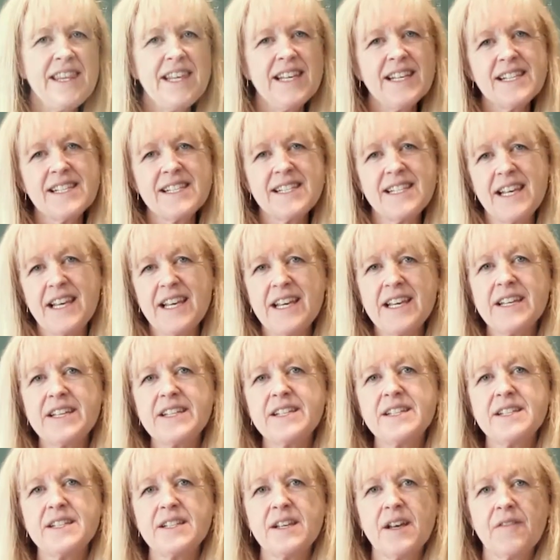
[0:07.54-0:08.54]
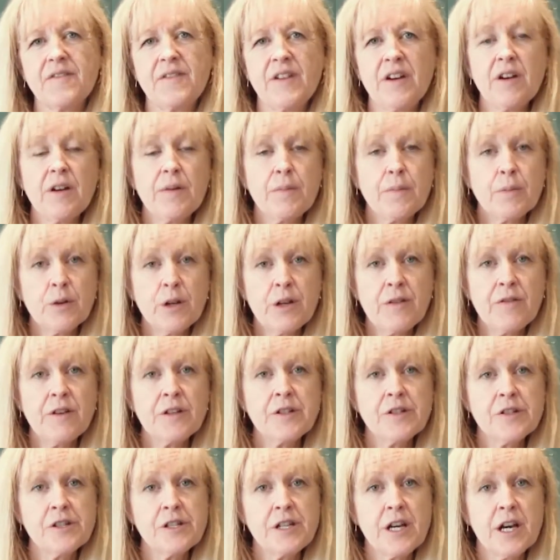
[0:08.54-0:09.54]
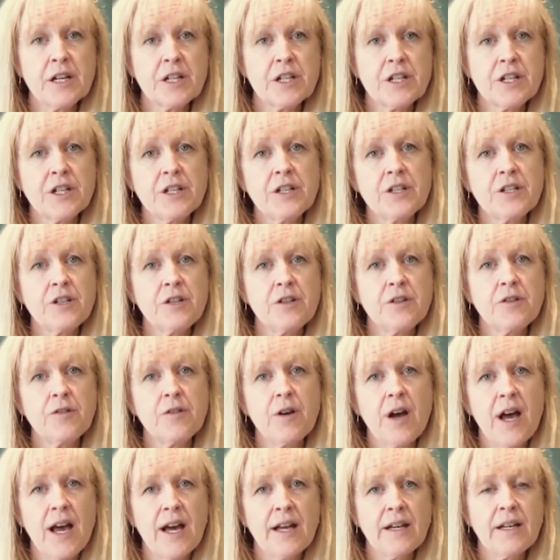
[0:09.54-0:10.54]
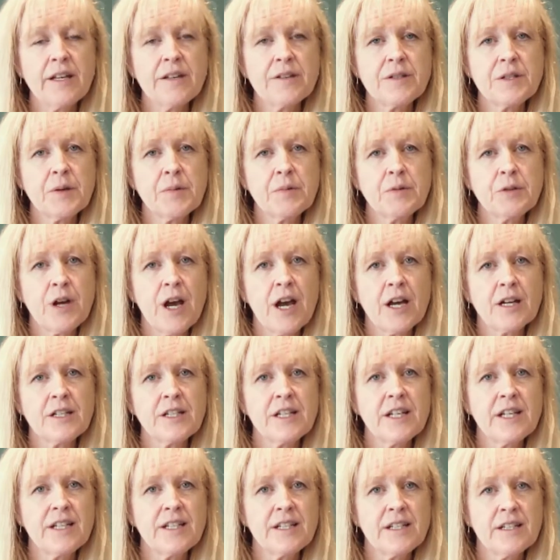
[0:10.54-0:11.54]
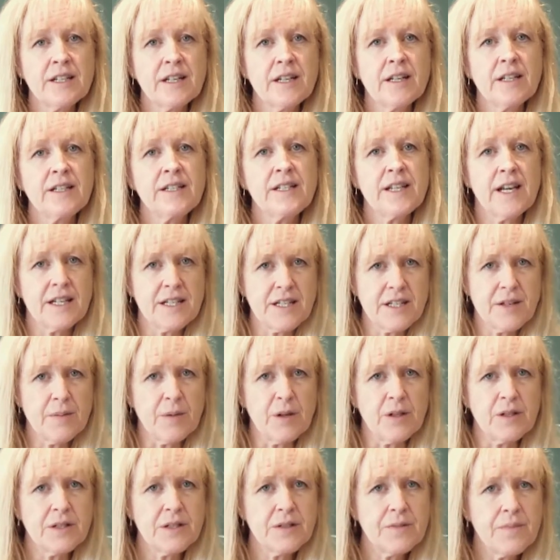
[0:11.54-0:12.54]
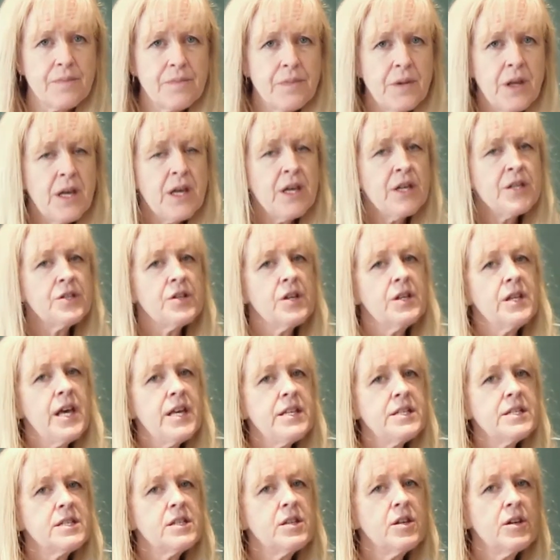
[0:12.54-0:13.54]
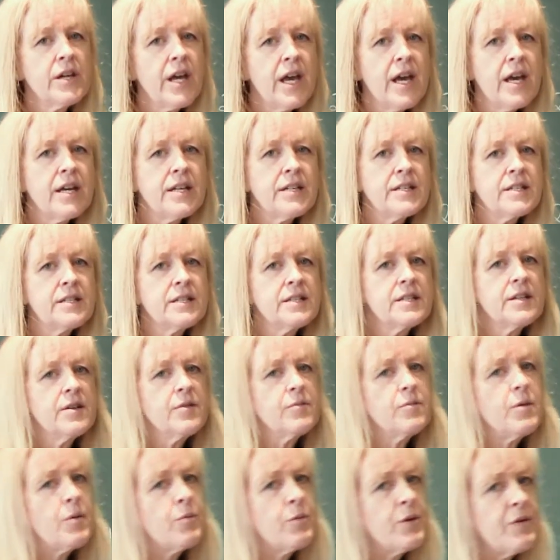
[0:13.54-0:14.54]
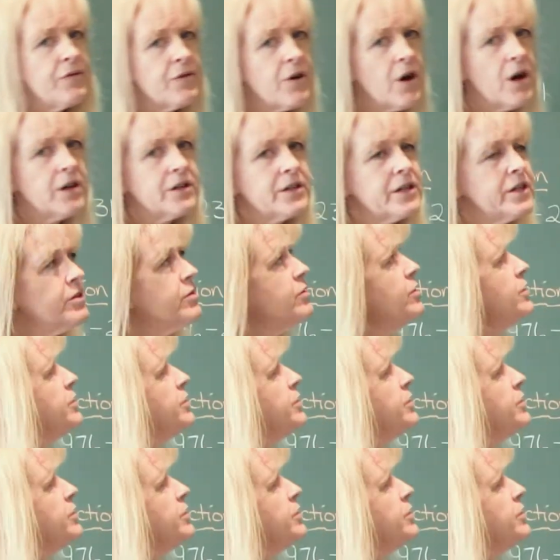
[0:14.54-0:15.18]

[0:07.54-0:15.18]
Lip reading: This is a very brief introduction to adding and subtracting decimals. So let's look at what we've got here